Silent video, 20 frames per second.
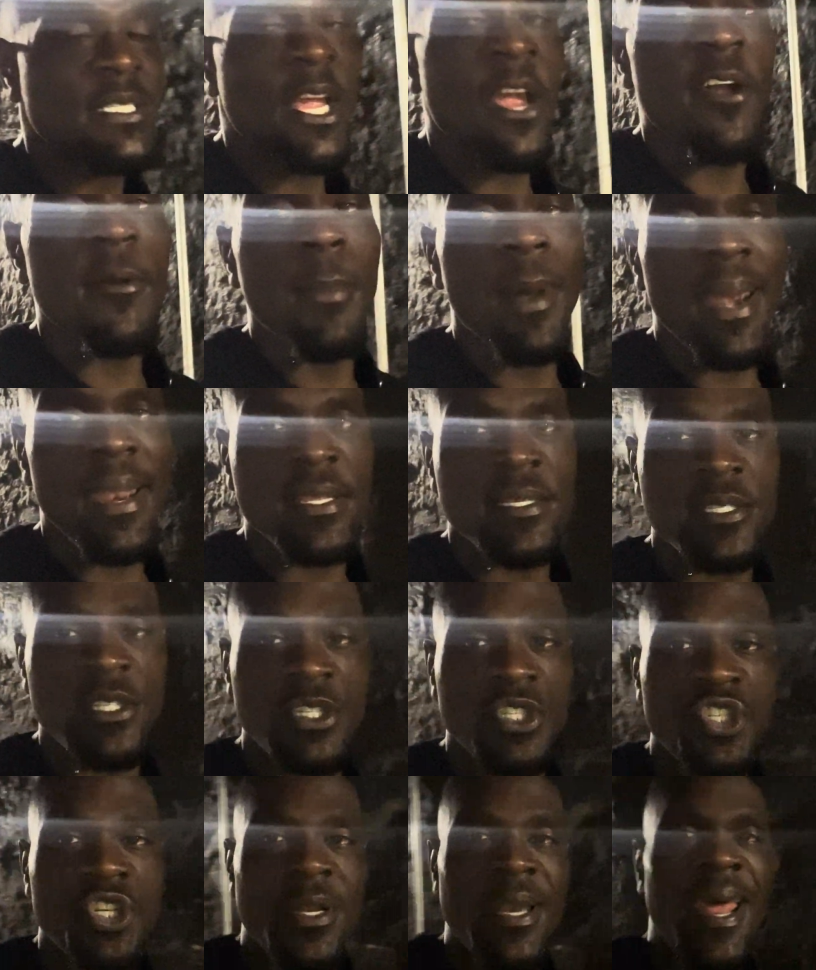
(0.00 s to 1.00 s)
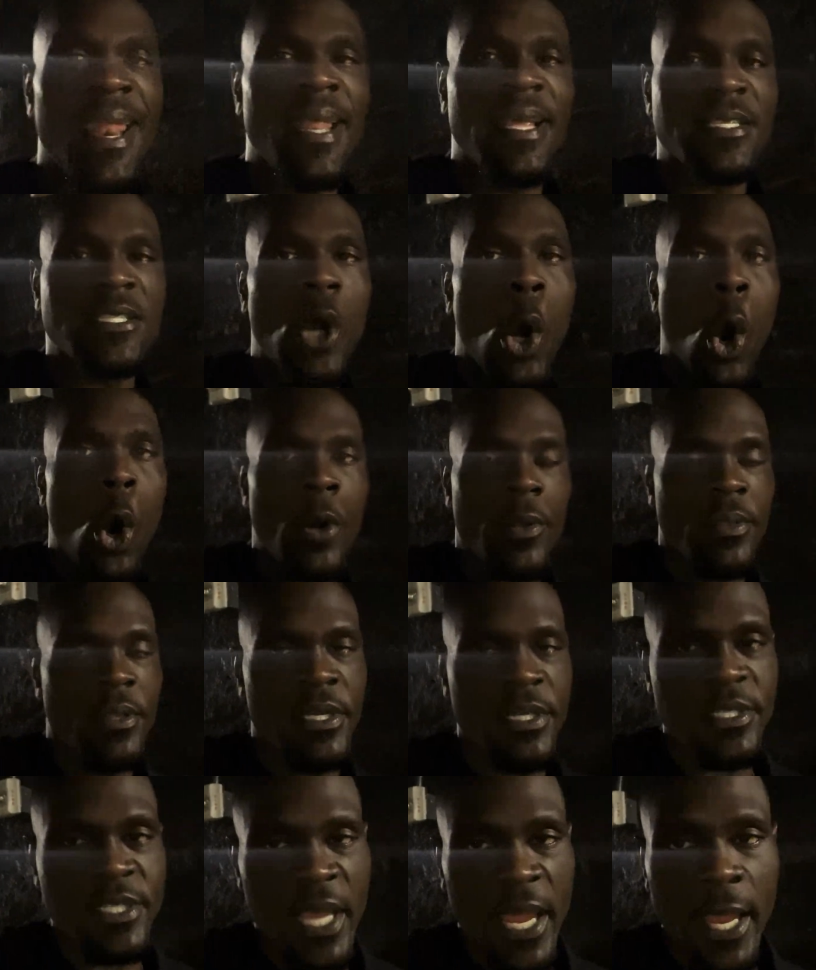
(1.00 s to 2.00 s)
Everybody's genetics aren't
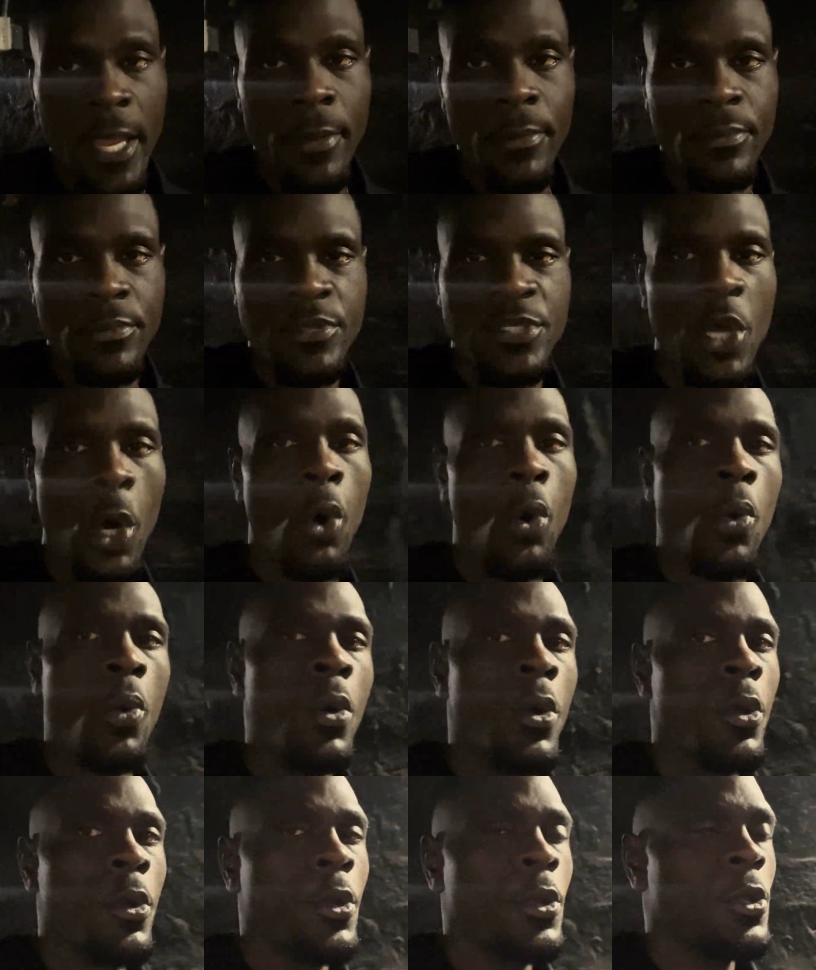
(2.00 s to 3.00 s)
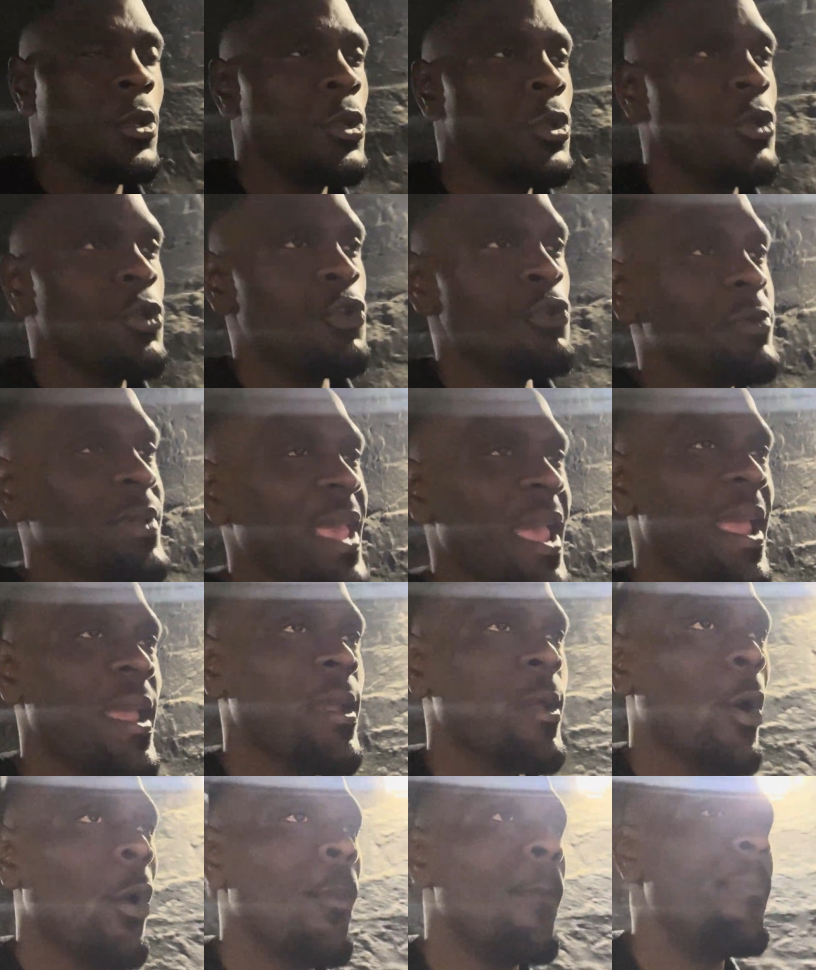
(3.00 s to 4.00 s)
the same. So you can't
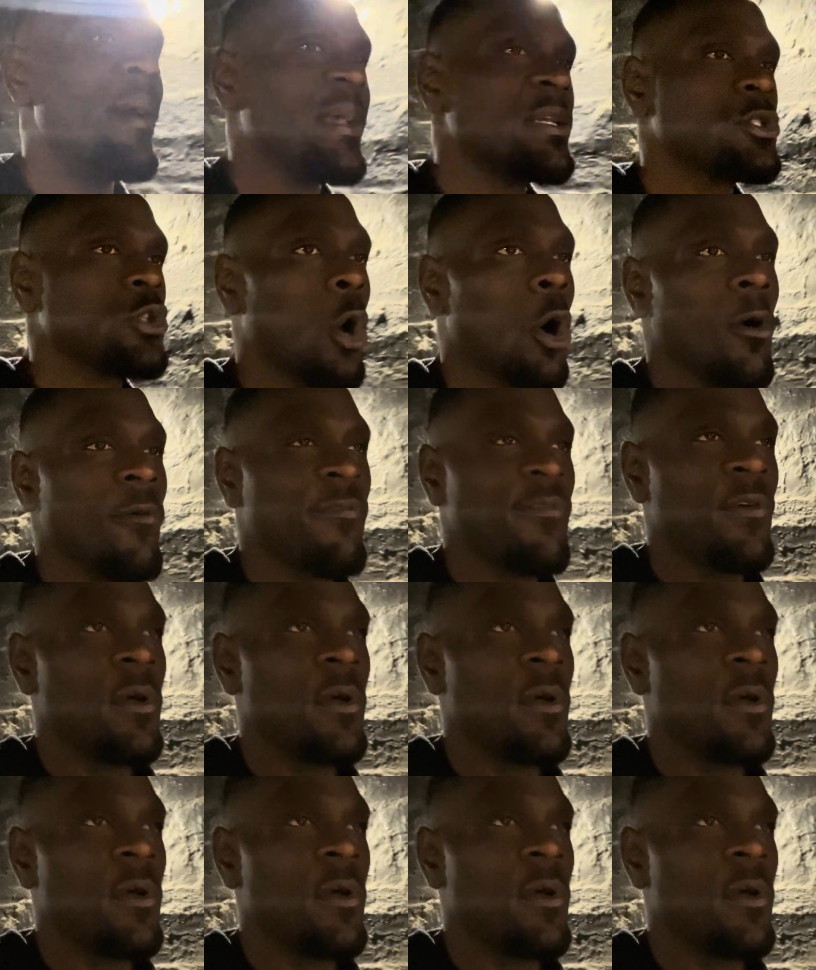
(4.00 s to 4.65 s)
go based off